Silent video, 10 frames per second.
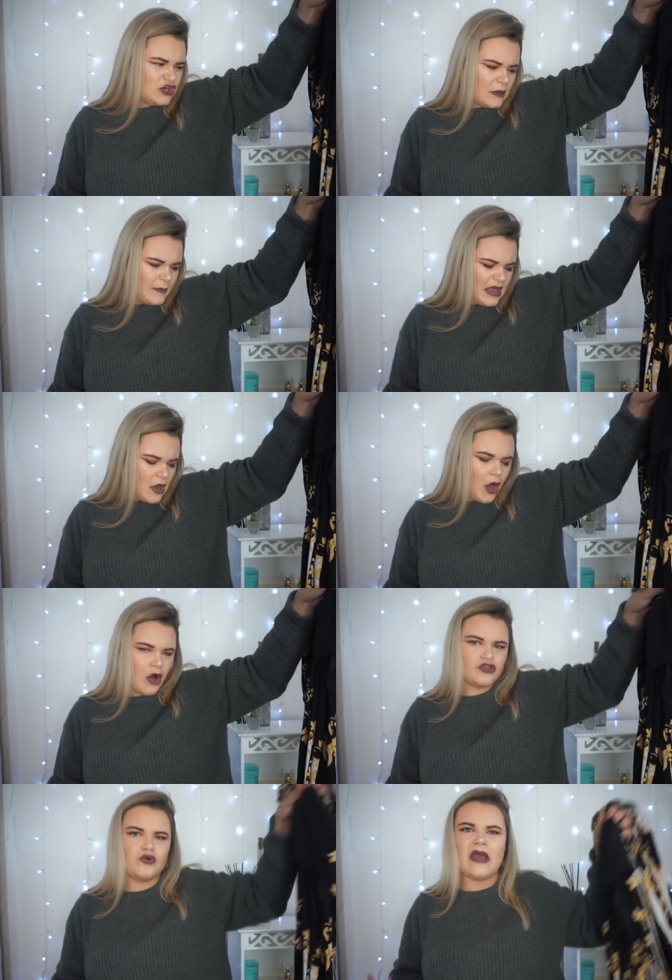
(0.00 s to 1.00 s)
look a bit
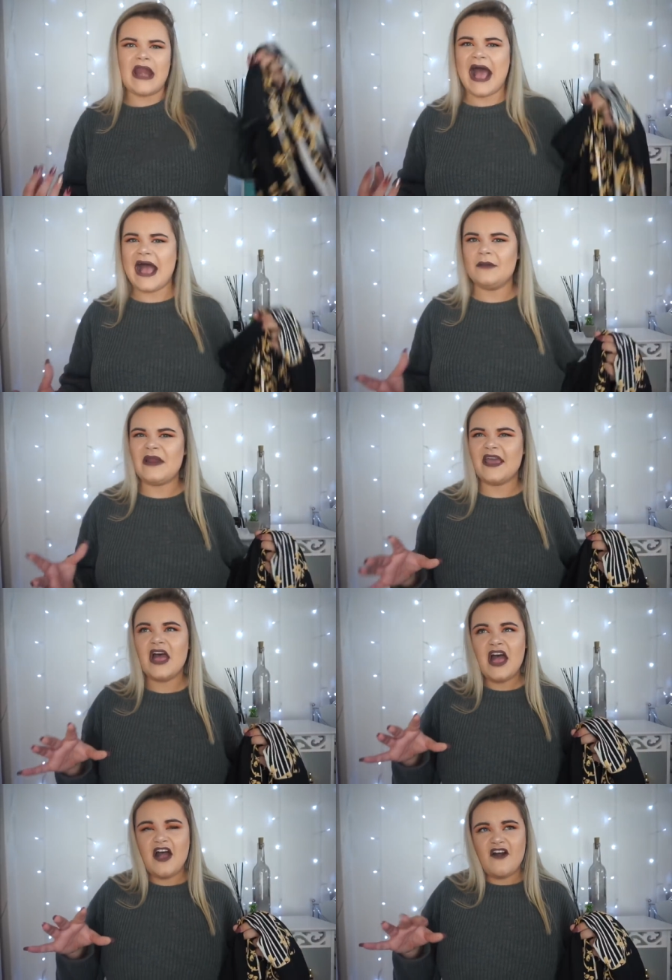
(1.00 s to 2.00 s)
long though, and I'm like
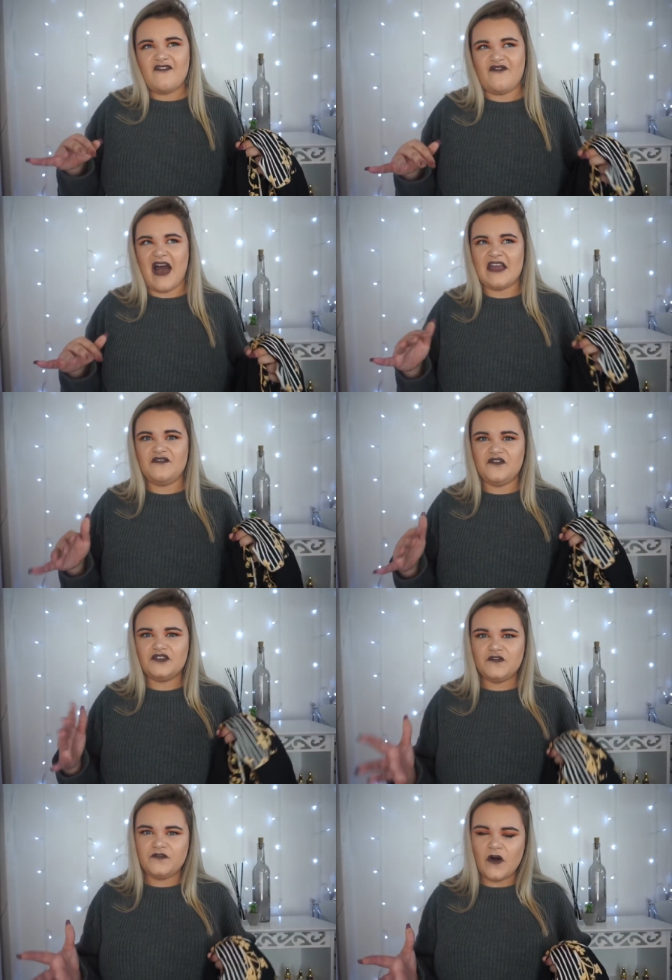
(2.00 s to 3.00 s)

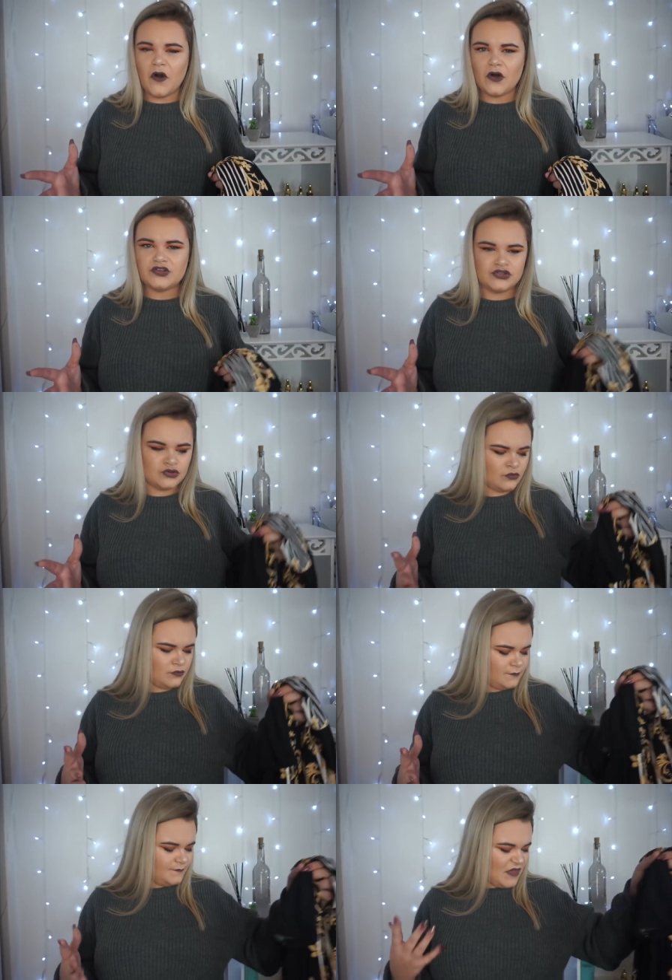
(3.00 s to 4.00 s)
5'4", so
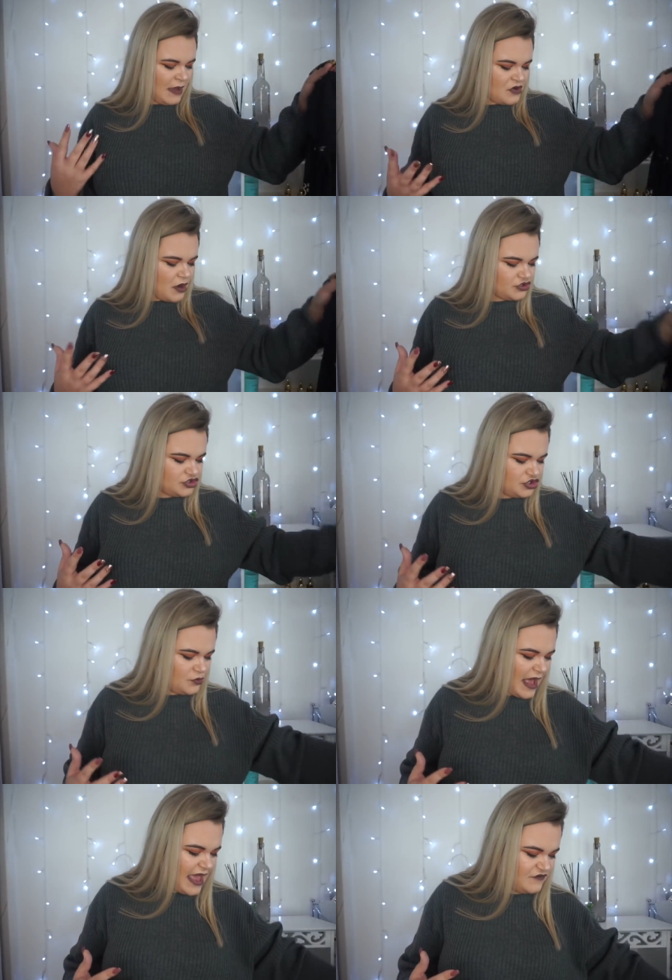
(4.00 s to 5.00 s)
I'm not
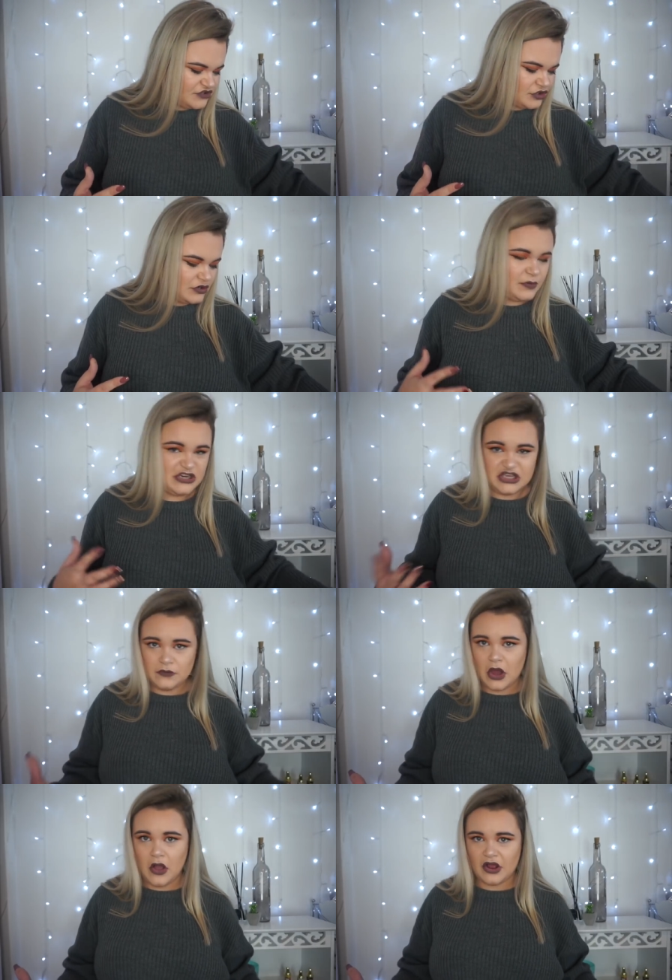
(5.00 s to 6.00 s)
sure if it's going to be too
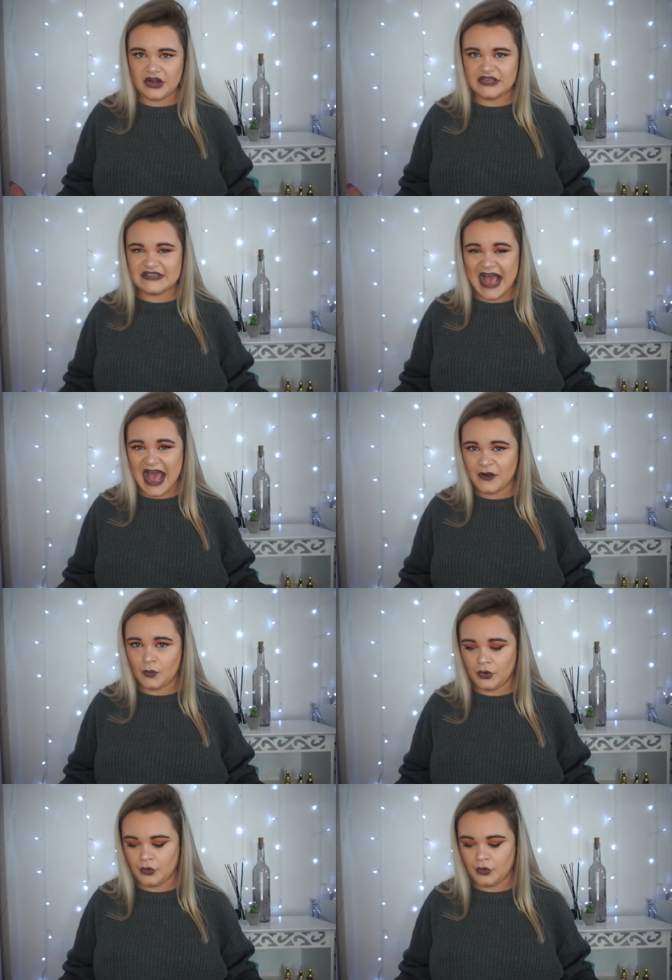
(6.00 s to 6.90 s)
long on us. I don't